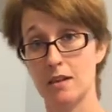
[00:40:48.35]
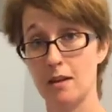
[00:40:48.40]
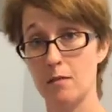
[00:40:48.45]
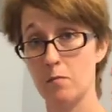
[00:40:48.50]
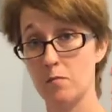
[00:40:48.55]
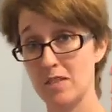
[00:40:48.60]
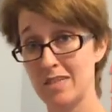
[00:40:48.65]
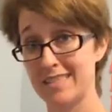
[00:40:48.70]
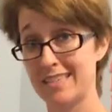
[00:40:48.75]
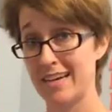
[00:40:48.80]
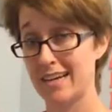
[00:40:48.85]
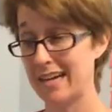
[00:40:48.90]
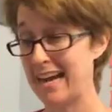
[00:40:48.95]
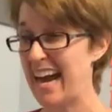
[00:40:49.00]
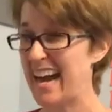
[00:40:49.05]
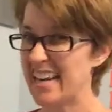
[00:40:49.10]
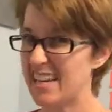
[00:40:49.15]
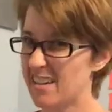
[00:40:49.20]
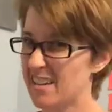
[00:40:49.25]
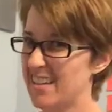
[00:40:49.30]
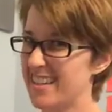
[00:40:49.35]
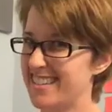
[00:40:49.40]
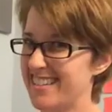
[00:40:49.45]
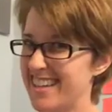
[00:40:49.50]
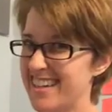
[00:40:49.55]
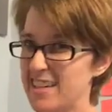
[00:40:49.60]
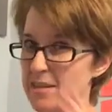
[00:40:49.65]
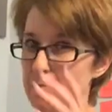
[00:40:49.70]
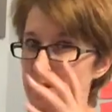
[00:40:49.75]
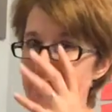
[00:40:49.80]
I've kind of
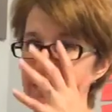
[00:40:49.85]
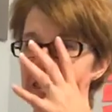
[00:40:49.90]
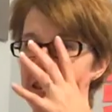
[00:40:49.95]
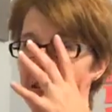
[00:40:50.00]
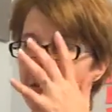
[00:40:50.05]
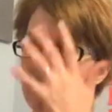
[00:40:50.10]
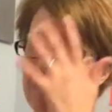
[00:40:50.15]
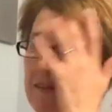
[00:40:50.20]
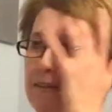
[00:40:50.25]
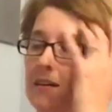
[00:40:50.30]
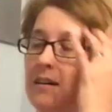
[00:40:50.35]
designed it myself.